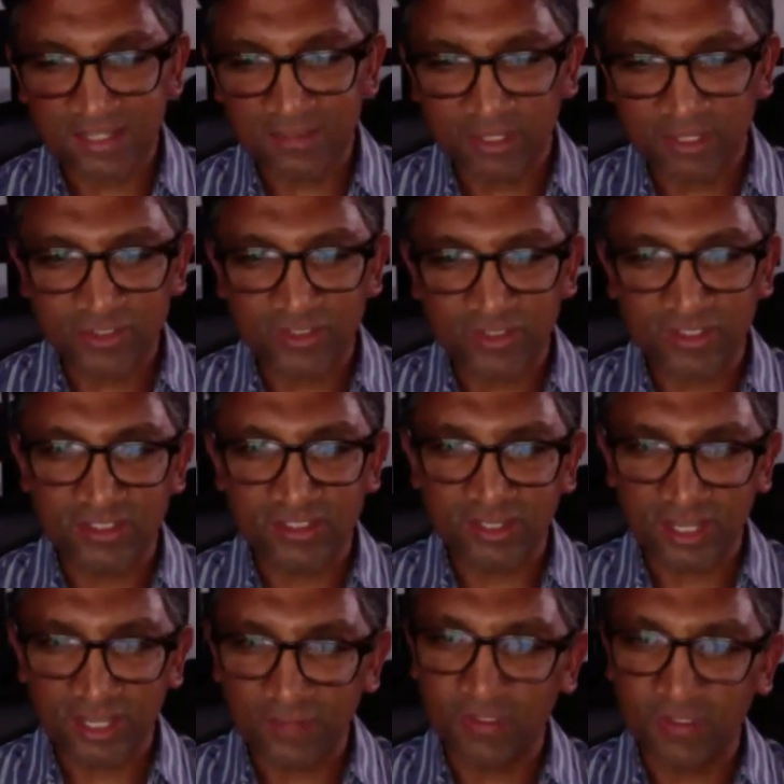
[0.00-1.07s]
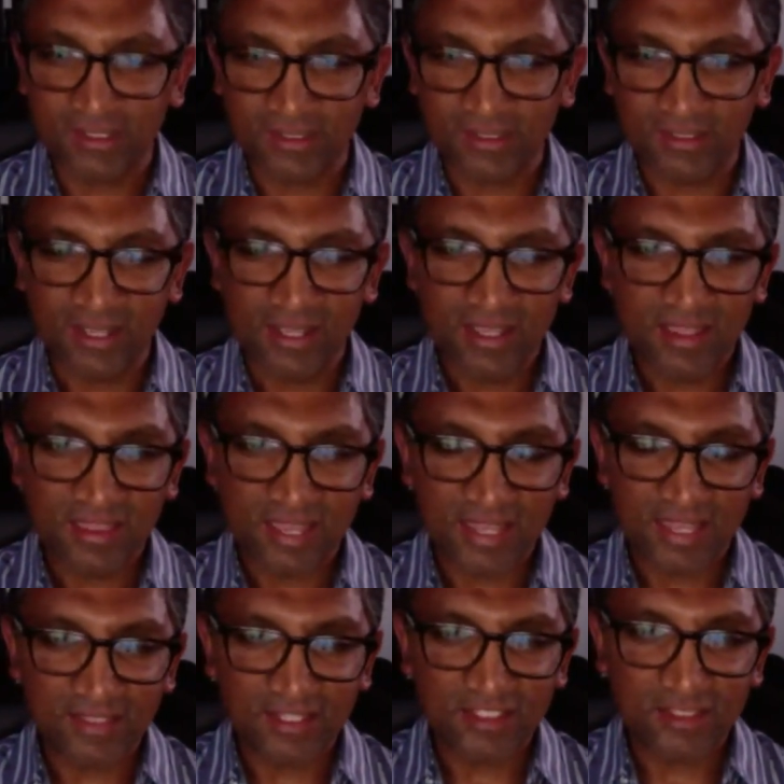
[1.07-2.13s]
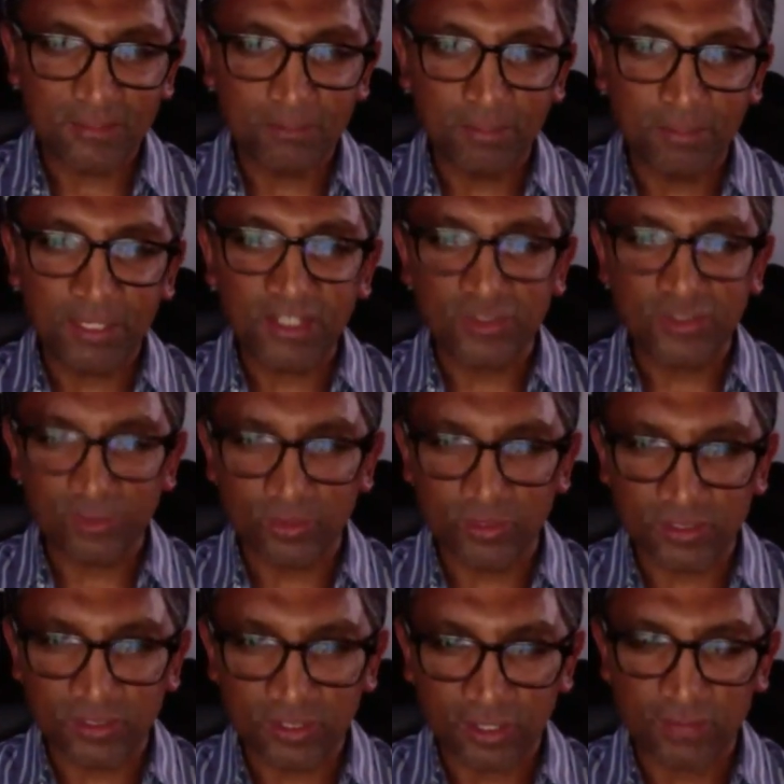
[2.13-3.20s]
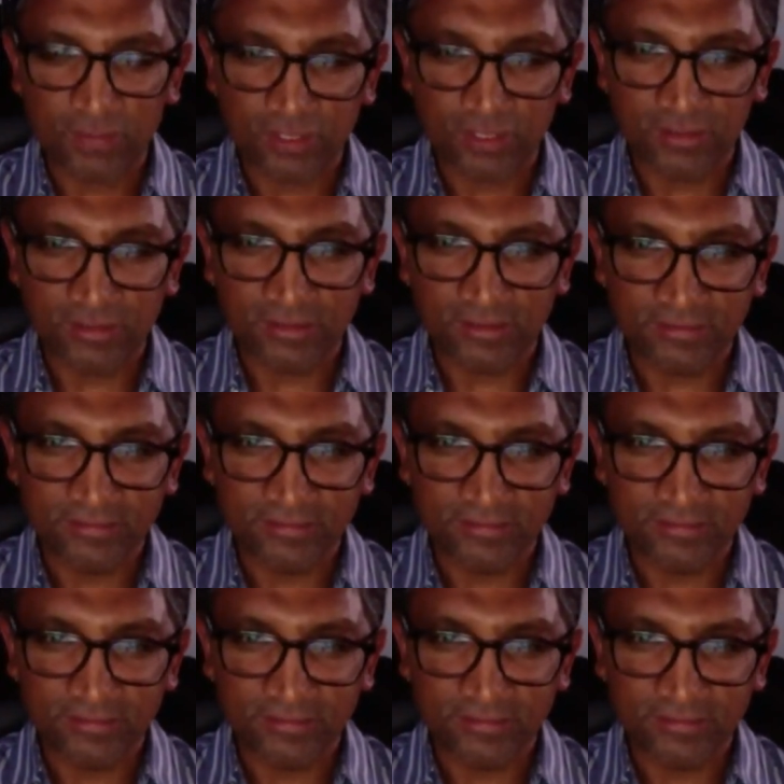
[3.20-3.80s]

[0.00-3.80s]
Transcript: mentioned, in South Africa, that is a big source of salt.